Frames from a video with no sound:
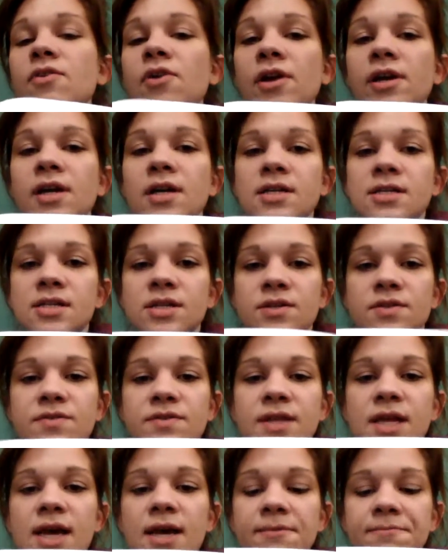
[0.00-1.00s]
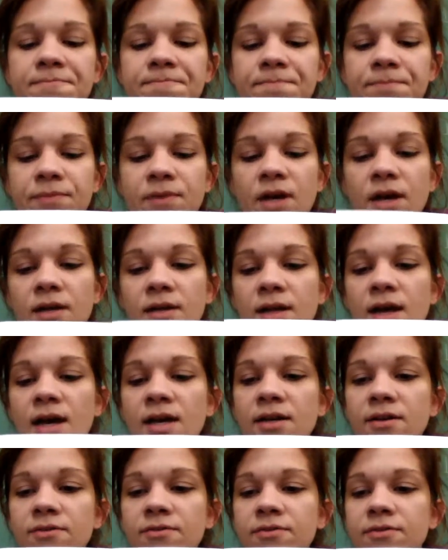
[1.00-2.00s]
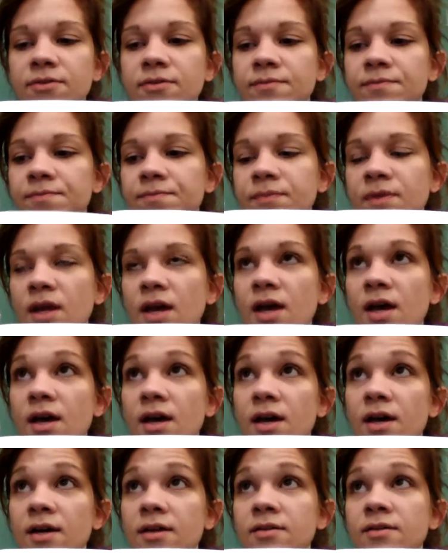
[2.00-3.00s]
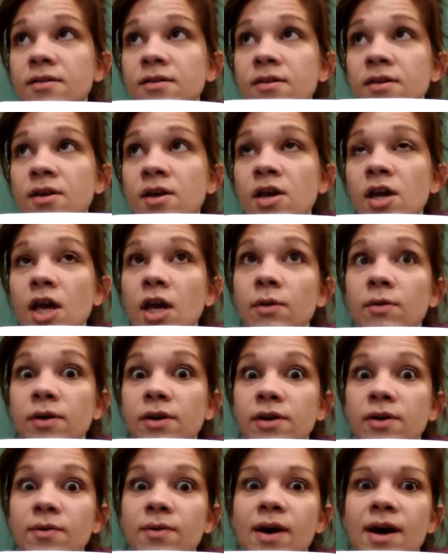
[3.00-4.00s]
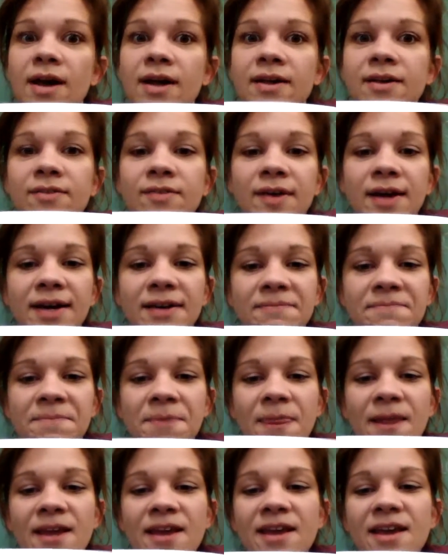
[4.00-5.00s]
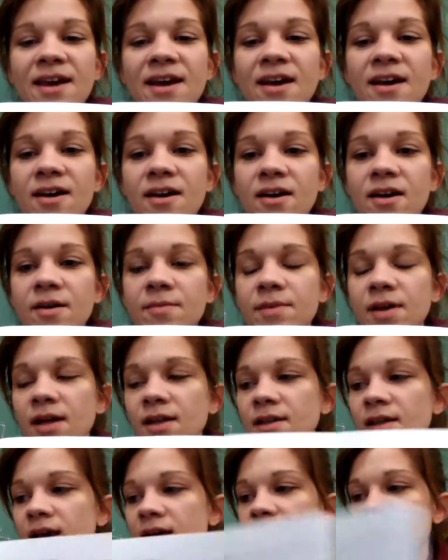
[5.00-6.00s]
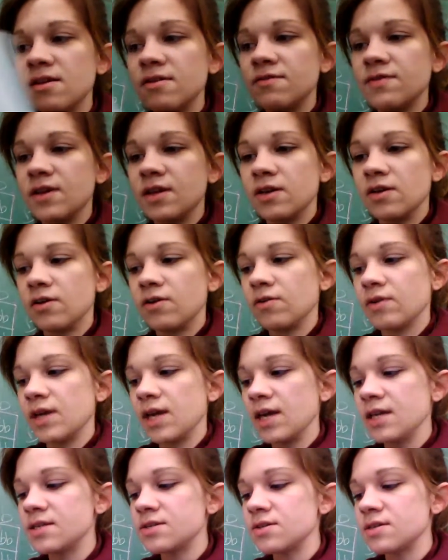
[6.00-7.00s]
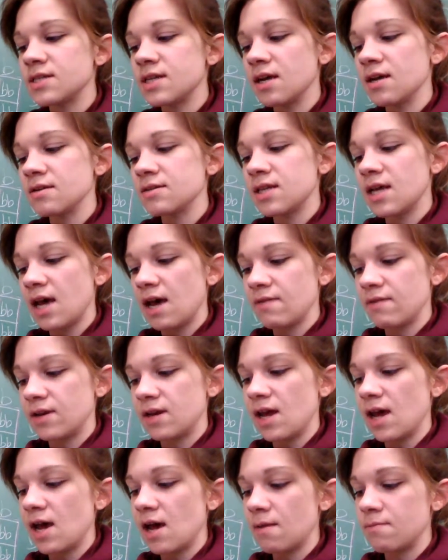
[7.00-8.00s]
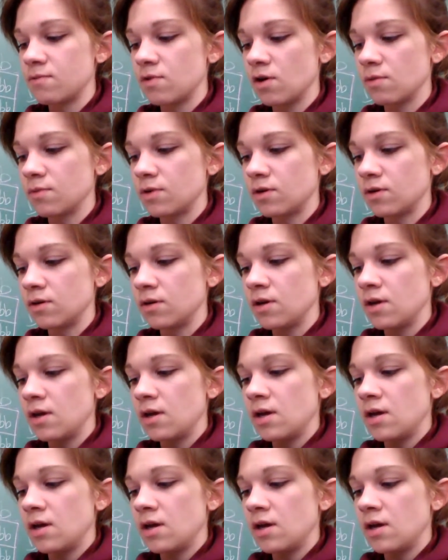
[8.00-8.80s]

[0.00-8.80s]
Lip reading: great answers for that. A lot of, I wonder why, right? A lot of, cancer cells have an abnormal